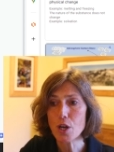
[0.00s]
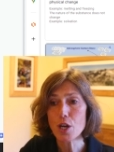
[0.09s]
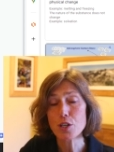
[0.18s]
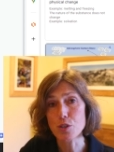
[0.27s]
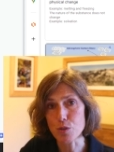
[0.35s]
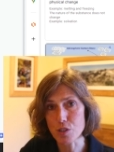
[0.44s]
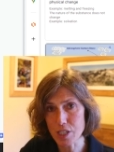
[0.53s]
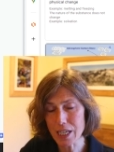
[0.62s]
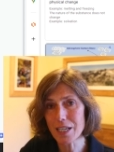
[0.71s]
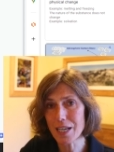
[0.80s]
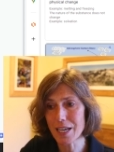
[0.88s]
So,
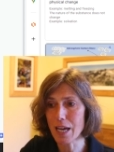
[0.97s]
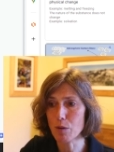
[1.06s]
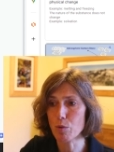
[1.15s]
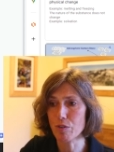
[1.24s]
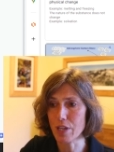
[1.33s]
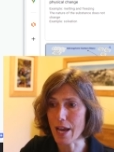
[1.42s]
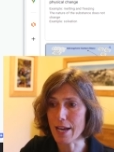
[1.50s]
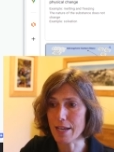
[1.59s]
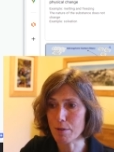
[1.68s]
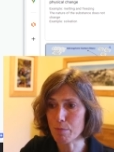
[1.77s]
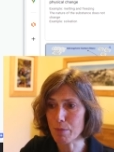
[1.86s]
sticking again with the
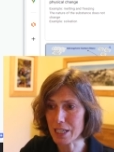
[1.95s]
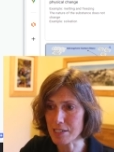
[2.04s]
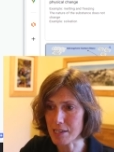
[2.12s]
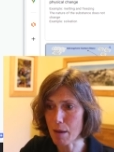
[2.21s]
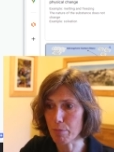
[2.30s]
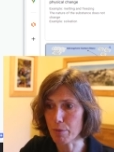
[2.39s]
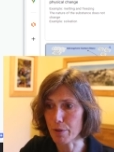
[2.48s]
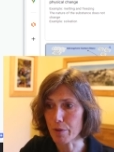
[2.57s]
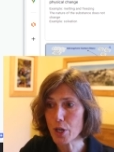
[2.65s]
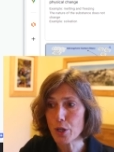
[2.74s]
atom example,